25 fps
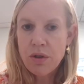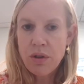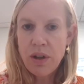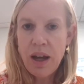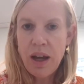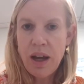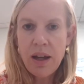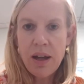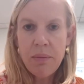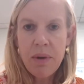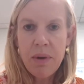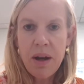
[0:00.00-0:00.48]

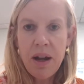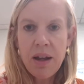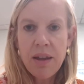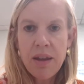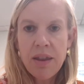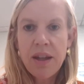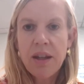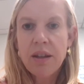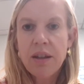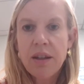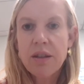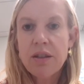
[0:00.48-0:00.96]
yeah, I mean, I
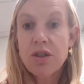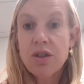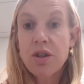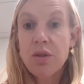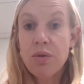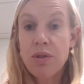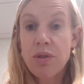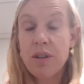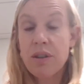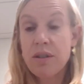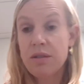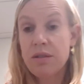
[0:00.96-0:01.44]
think
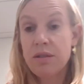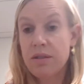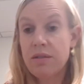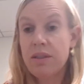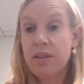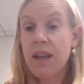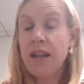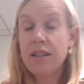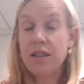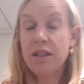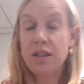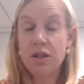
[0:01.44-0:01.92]
so.
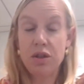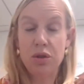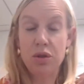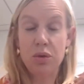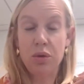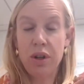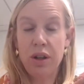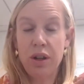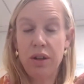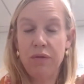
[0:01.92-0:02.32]
That's the sort